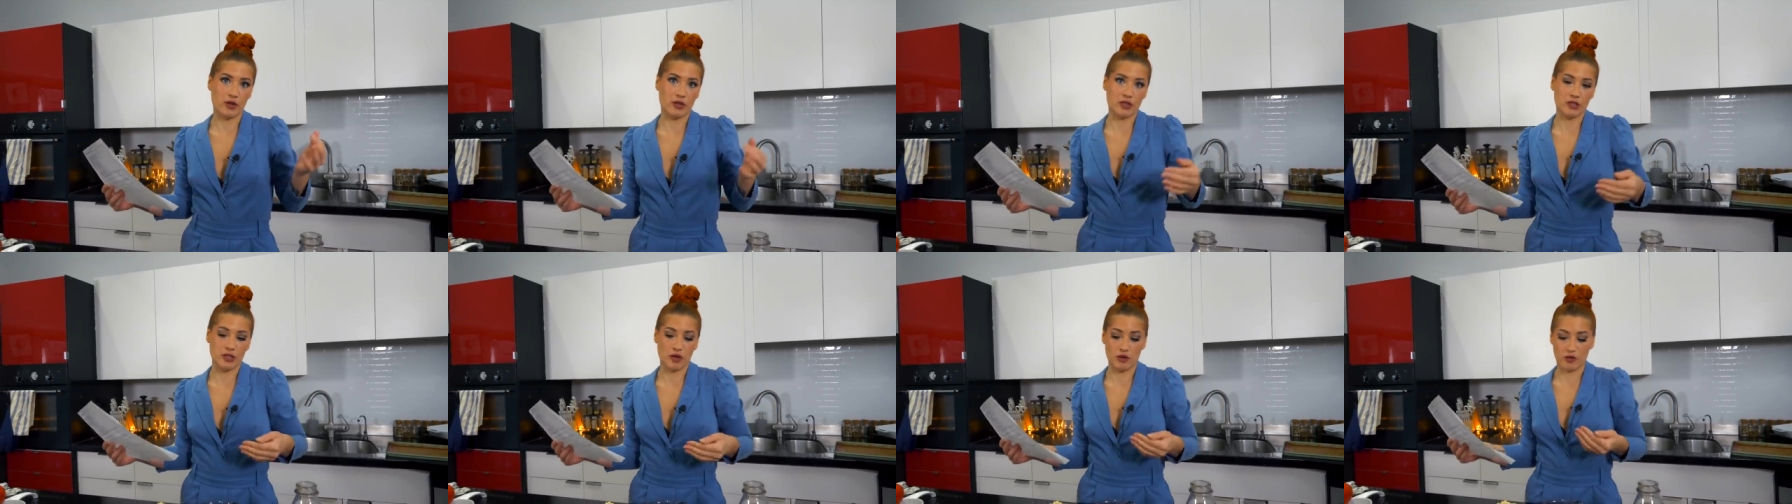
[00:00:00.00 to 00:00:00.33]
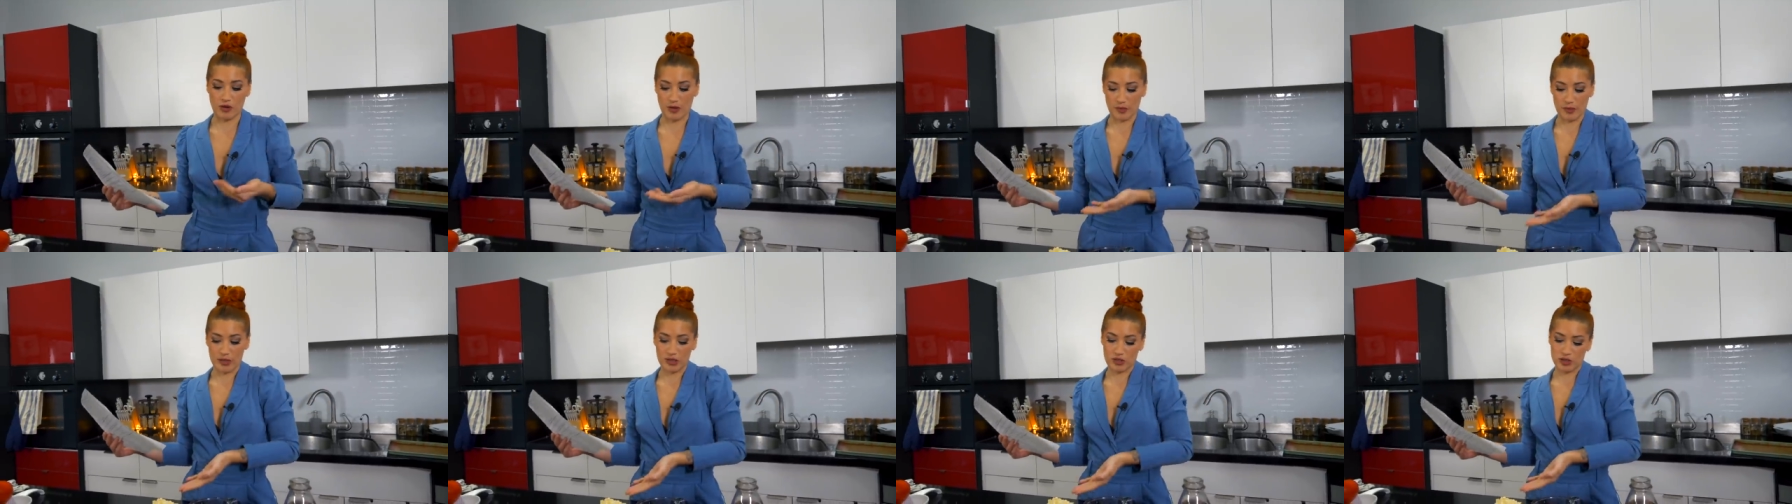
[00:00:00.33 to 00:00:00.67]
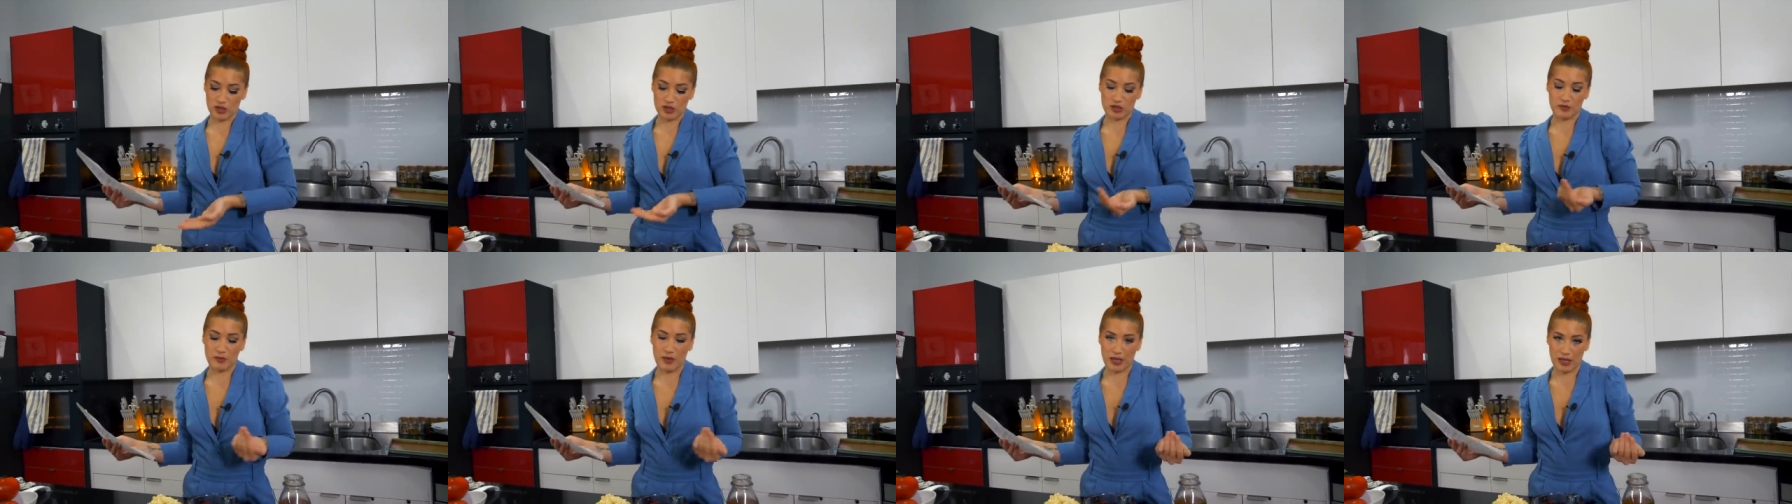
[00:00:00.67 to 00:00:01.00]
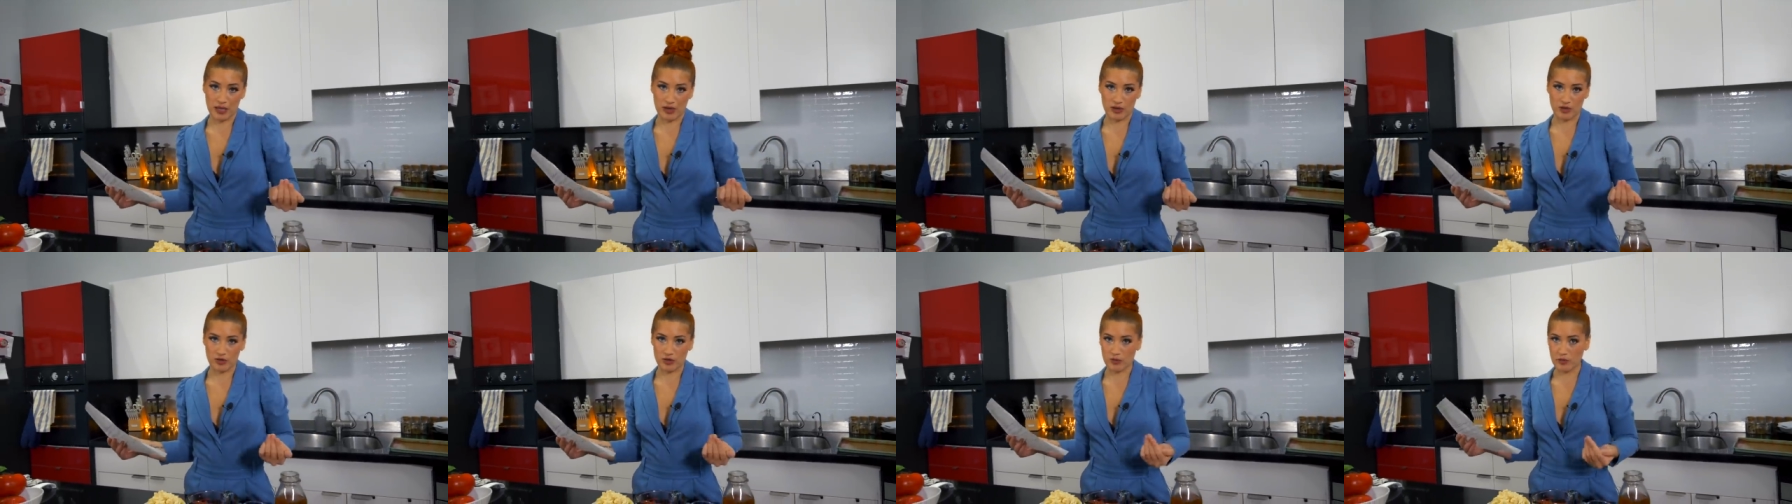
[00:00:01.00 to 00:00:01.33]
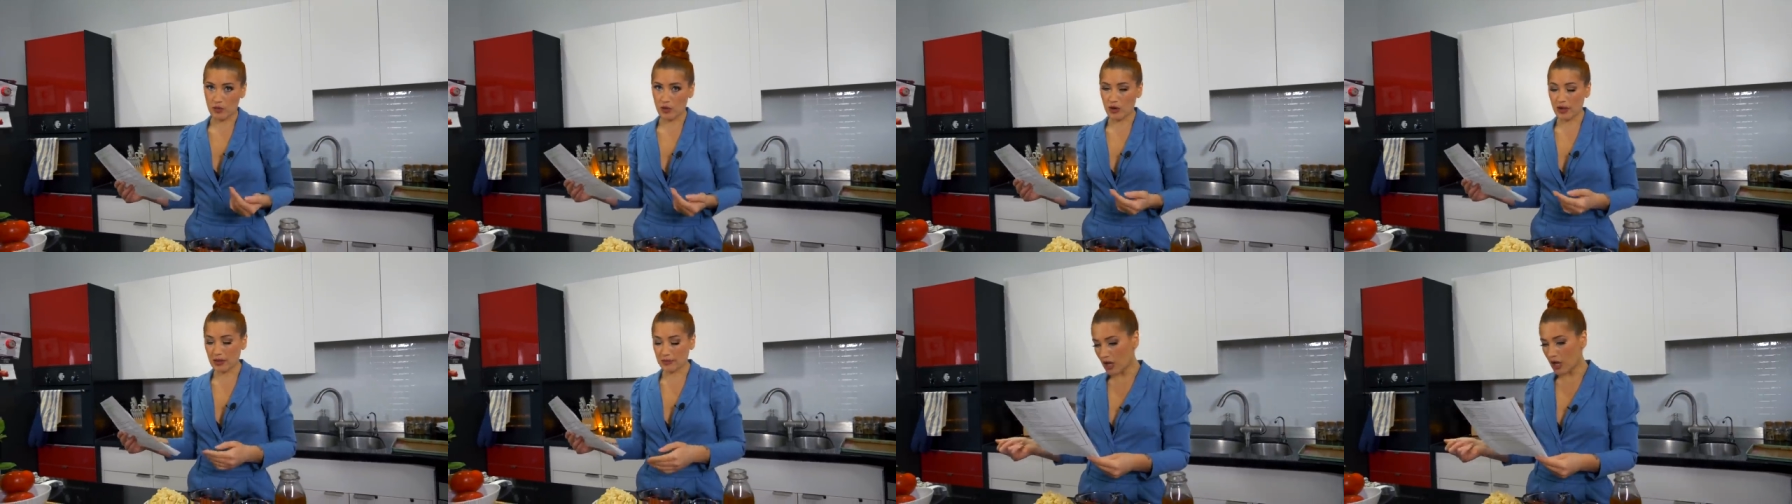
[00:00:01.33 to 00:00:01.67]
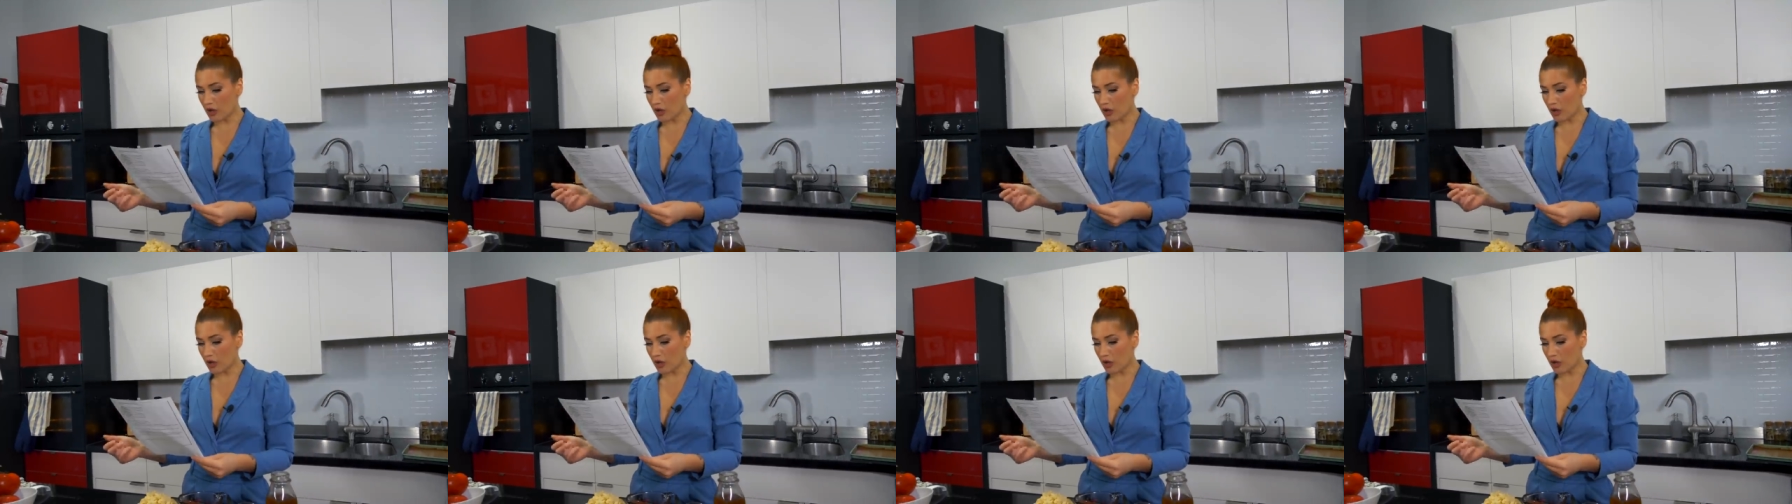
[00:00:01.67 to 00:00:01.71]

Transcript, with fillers: So, I mean, she's making a good point.